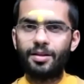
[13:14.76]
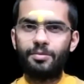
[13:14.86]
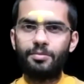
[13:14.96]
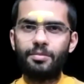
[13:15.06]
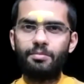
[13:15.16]

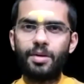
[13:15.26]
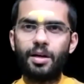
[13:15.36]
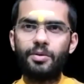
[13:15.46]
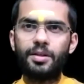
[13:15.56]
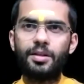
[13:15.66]

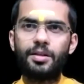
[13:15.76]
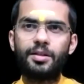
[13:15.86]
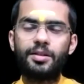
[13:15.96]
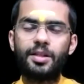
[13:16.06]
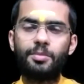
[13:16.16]
Bhava
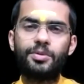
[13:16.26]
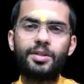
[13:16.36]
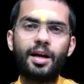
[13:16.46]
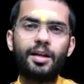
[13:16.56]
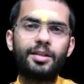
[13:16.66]

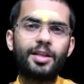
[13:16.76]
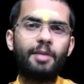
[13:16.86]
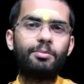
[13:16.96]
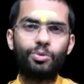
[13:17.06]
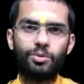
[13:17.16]
samsara
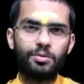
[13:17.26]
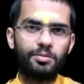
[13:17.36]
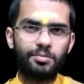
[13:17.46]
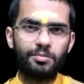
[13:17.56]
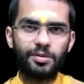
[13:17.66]
chapu.
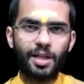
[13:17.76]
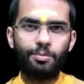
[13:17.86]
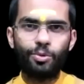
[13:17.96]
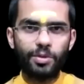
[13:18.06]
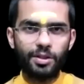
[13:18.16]

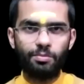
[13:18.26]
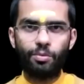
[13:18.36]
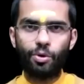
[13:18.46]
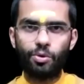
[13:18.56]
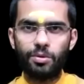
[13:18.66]
Chapu means
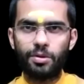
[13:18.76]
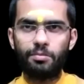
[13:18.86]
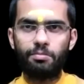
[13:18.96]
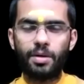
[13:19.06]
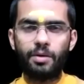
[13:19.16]
bow.
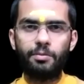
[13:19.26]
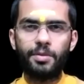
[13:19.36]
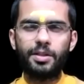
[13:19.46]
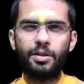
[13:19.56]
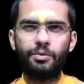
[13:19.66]
Bhava
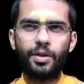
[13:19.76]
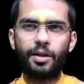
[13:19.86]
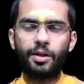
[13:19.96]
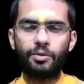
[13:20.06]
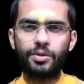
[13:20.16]
means the
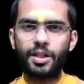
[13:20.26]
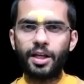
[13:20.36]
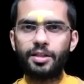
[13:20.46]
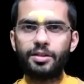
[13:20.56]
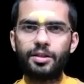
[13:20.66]
fear of
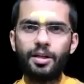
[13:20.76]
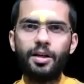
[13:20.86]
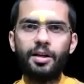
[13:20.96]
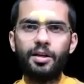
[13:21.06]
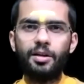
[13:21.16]
change,
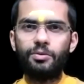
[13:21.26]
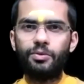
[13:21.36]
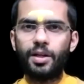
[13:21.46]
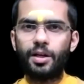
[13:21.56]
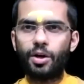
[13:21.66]

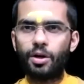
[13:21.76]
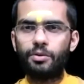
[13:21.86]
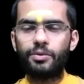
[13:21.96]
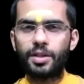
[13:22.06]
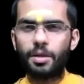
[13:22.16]
fear
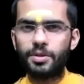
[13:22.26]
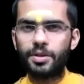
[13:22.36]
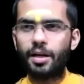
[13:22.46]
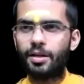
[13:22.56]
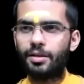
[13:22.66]
of
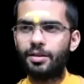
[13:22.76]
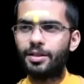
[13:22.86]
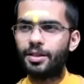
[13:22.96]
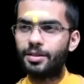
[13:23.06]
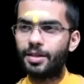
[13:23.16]
samsara. He
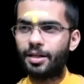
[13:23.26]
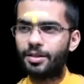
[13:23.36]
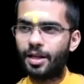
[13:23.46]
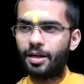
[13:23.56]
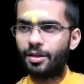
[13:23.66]
says that
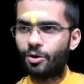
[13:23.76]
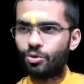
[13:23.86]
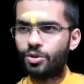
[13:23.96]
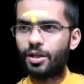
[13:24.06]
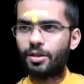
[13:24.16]
is that Dhanusha.